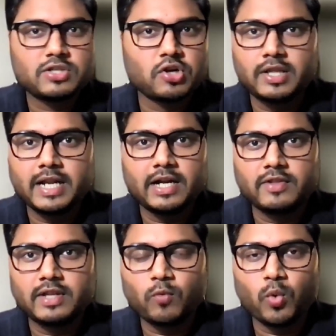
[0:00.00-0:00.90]
it's not the end
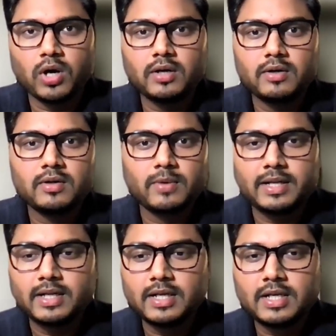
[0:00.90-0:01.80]
of the world, right?